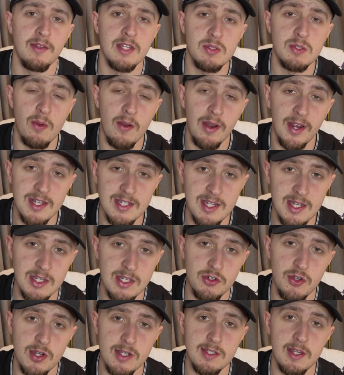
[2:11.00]
this is where it gets
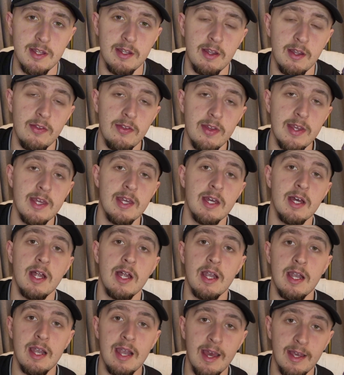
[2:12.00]
interesting, the
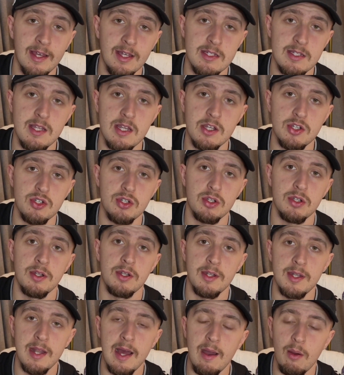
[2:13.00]
leg extension.
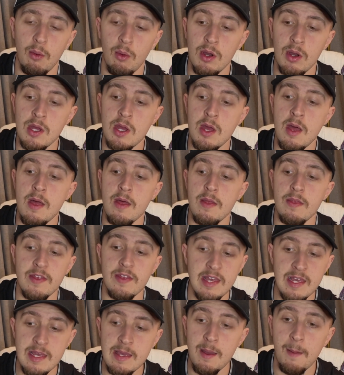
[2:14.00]
Now,
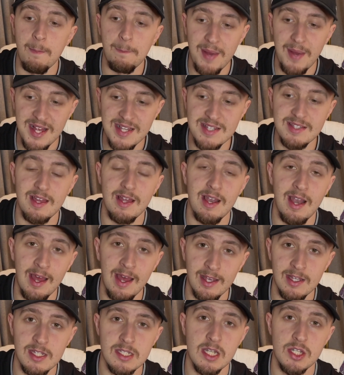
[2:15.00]
the best
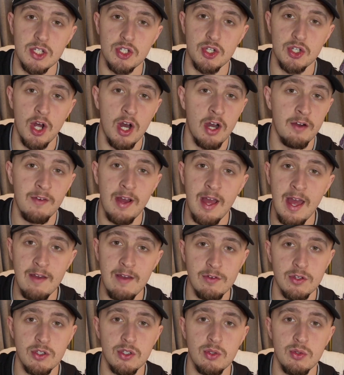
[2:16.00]
leg extension I've
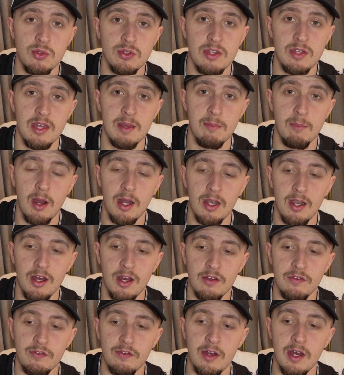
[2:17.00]
ever used in my
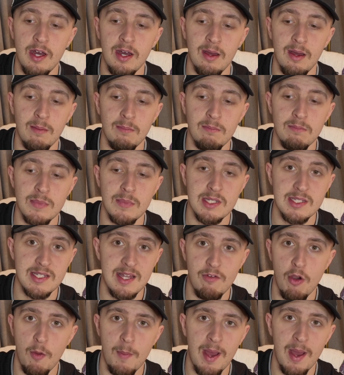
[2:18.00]
life.
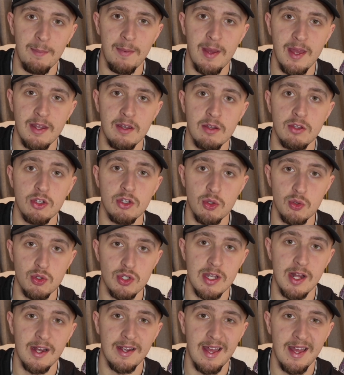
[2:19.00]
Zero back pain.
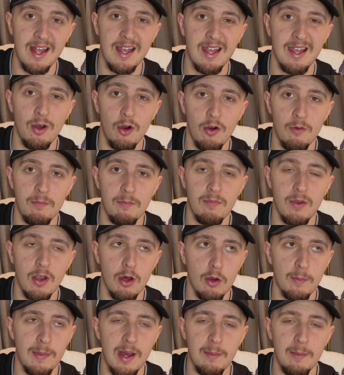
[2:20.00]
Usually I get a lot of
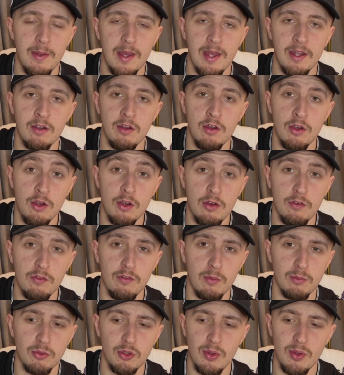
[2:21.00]
lower back pain
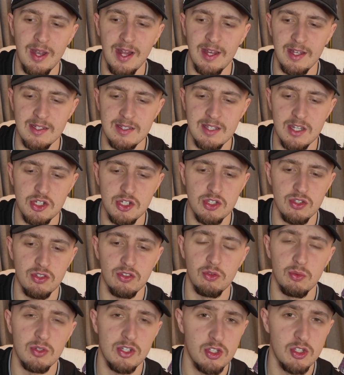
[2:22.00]
from doing leg
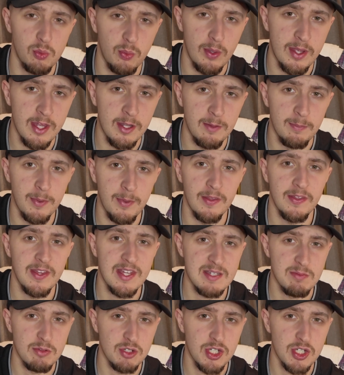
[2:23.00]
extensions, which is weird, but
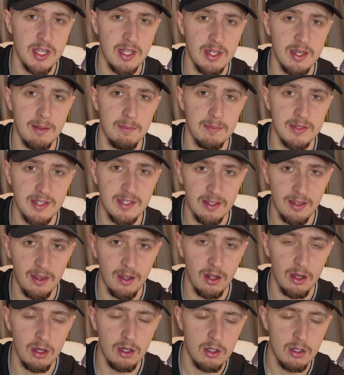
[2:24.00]
this machine in
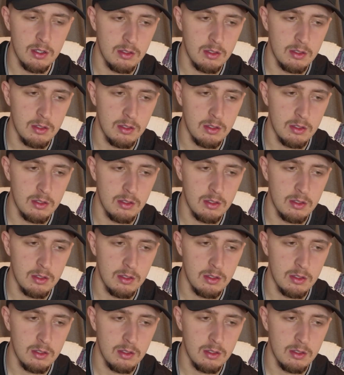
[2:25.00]
particular,